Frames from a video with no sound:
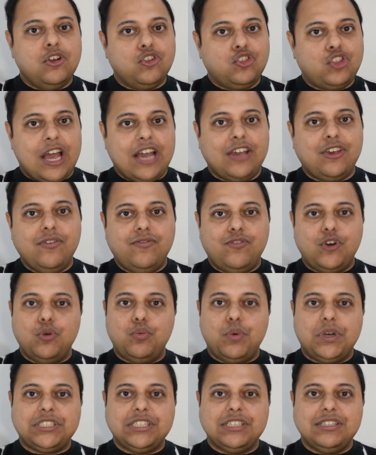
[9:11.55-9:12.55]
Thank you for
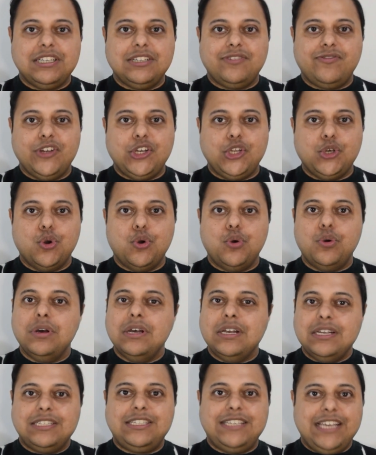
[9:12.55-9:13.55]
watching this video.
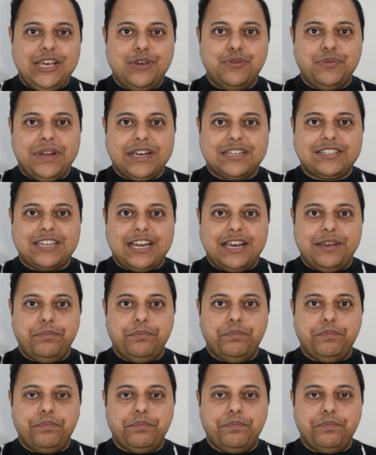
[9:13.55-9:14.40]
See you next time.